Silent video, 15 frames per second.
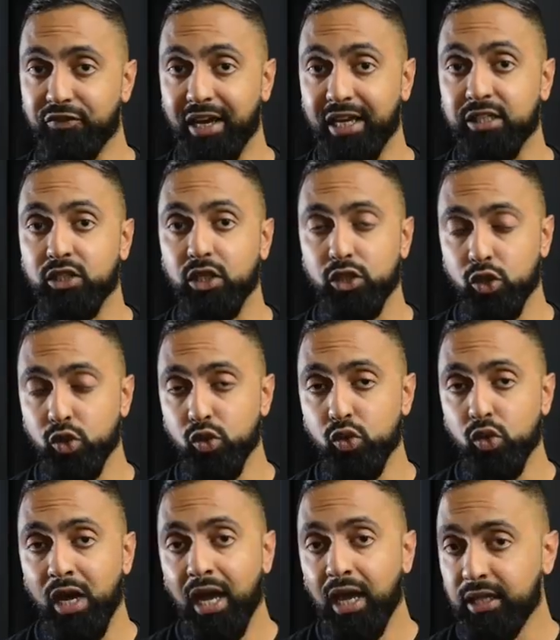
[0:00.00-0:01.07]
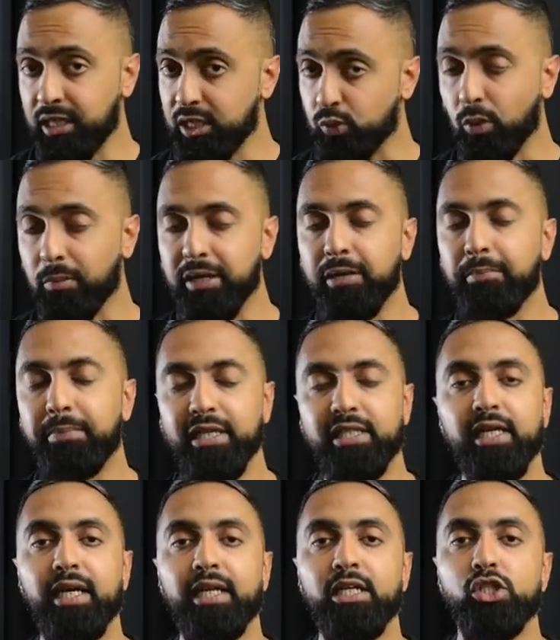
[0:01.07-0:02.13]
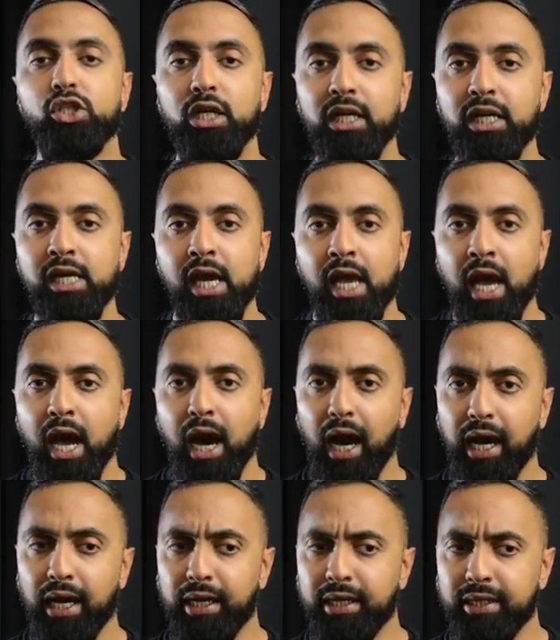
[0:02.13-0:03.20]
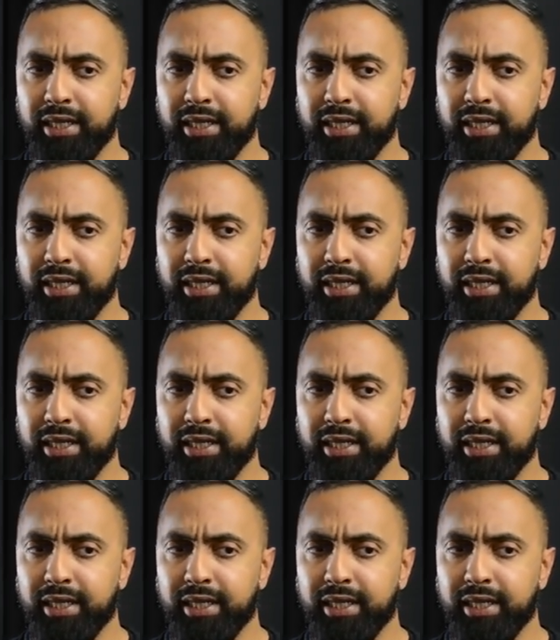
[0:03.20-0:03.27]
effects too. These will be in beta initially, and